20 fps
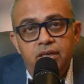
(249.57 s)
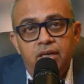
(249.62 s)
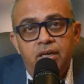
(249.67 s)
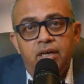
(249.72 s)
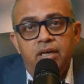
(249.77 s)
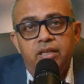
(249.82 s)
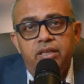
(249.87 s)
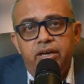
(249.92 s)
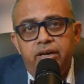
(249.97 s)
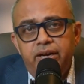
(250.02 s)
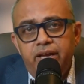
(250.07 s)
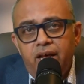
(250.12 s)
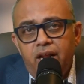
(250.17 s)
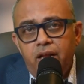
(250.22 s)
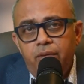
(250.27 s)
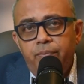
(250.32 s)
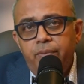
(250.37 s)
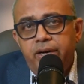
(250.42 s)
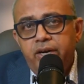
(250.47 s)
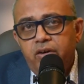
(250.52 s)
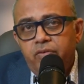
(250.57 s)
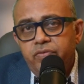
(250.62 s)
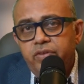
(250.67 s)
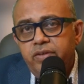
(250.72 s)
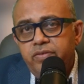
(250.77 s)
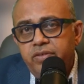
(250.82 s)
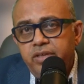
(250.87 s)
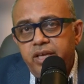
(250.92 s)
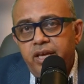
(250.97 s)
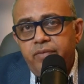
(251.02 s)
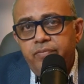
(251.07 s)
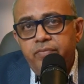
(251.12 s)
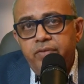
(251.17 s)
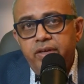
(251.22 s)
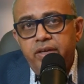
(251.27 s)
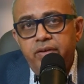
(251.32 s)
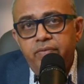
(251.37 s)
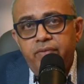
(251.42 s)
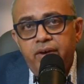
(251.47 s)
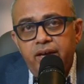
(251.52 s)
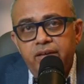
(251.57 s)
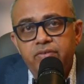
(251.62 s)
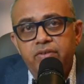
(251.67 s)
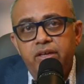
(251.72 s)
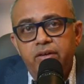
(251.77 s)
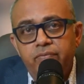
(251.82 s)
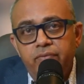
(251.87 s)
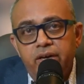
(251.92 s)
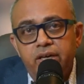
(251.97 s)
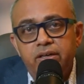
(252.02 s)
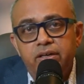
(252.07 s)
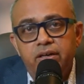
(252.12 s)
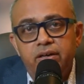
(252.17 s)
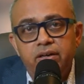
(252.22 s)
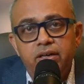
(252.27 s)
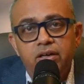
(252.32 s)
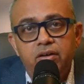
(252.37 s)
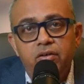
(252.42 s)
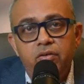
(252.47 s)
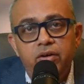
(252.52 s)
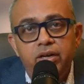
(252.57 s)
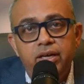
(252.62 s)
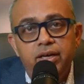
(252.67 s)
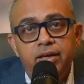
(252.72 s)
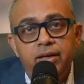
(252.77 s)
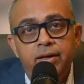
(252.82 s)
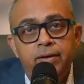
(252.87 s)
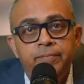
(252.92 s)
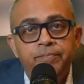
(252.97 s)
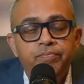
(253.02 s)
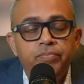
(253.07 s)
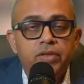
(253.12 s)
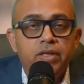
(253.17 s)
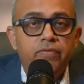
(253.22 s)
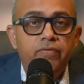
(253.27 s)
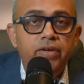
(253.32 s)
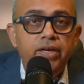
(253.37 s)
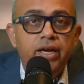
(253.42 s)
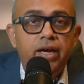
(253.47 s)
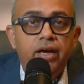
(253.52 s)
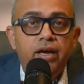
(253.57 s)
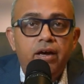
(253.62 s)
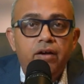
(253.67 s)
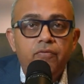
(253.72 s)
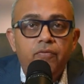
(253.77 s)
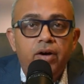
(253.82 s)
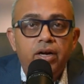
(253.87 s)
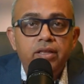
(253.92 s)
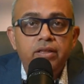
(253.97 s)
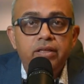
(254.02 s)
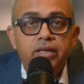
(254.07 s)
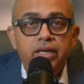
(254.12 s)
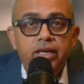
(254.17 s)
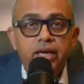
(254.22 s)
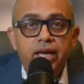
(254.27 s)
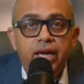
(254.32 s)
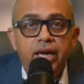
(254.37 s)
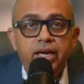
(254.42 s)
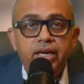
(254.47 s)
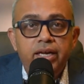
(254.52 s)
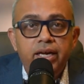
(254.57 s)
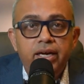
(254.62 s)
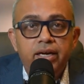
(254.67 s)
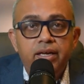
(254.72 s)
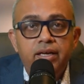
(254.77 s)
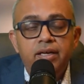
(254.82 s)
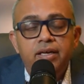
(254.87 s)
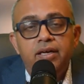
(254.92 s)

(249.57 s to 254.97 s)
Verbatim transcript: The development of the CMV vaccine vector, including VIR-1388,